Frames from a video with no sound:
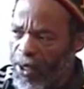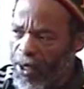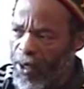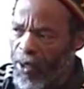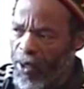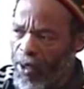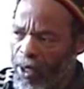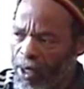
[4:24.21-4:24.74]

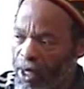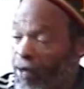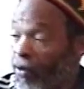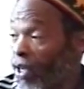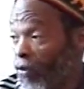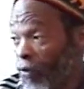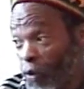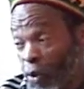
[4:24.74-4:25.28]

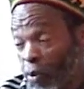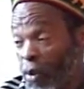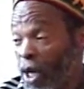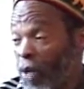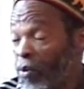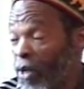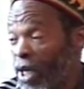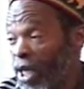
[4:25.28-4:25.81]
Even with
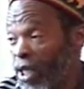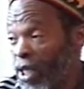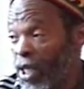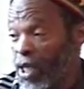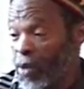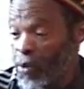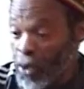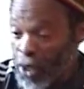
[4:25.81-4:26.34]
Bob Marley,
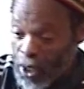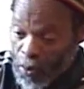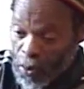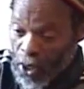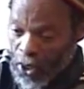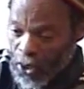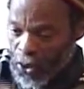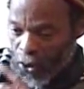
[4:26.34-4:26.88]
he
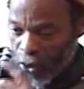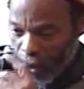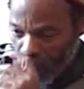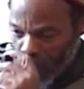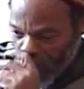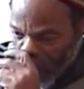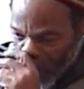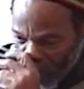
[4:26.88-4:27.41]
brought out the
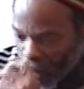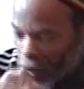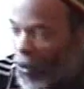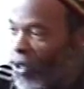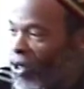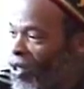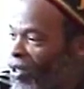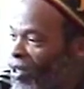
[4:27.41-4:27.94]
more
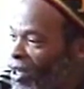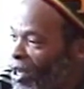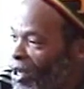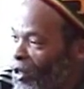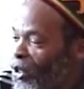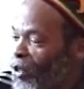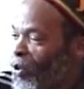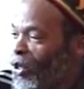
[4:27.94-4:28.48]

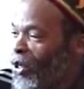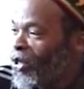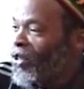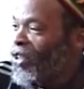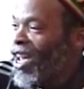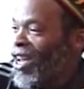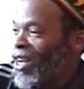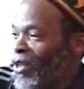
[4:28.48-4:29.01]
humorous
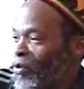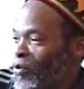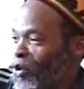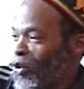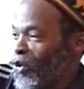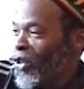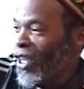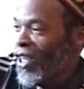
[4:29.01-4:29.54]
side of the
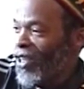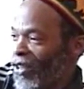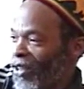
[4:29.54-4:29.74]
music,